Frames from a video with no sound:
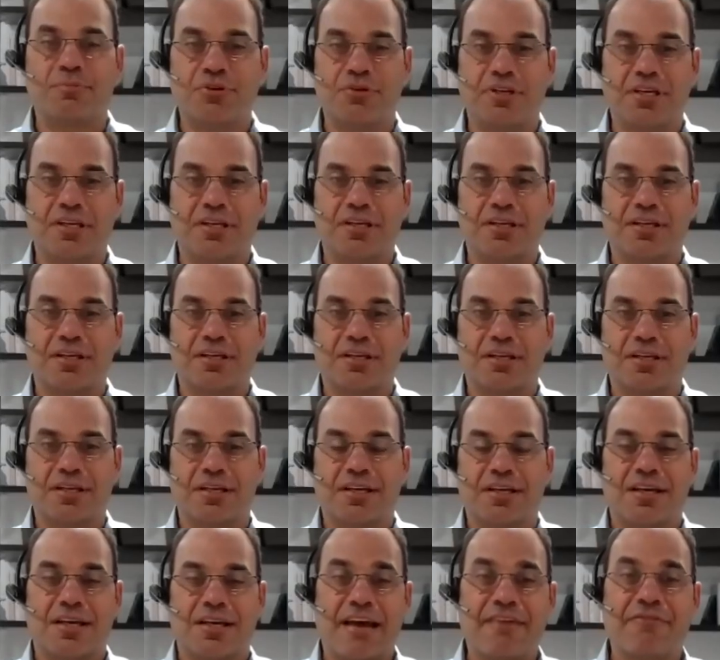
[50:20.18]
the beauty
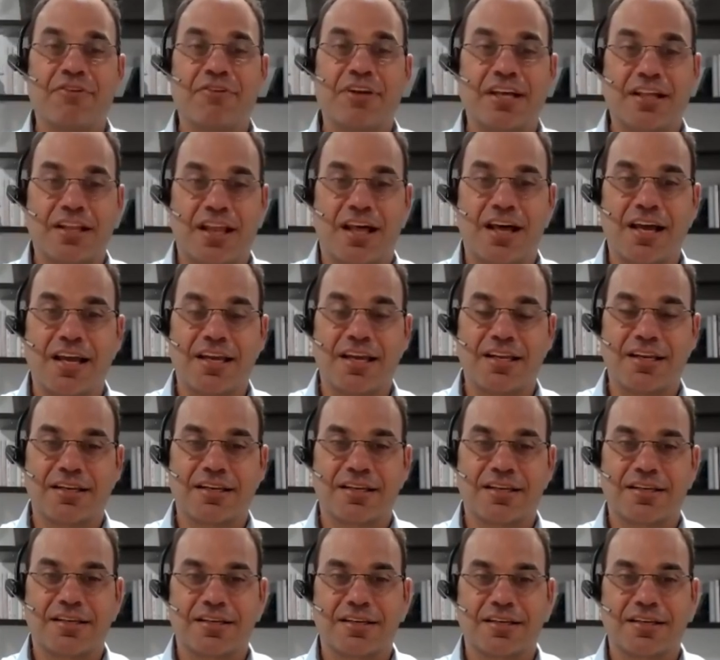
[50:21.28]
every client